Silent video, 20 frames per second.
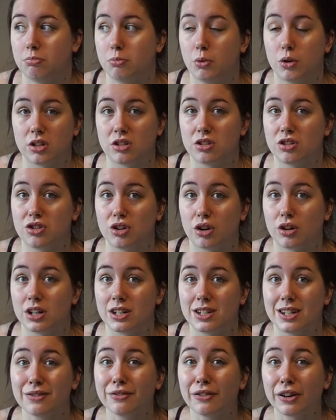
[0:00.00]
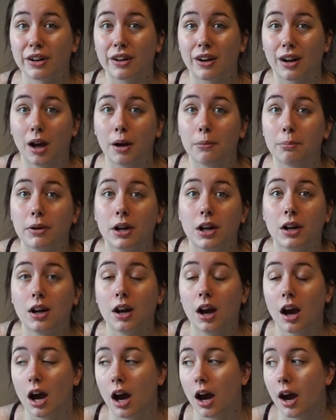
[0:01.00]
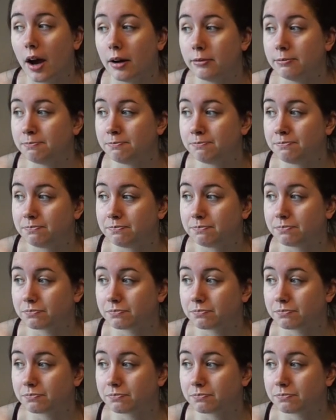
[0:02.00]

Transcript: want to join a different club. And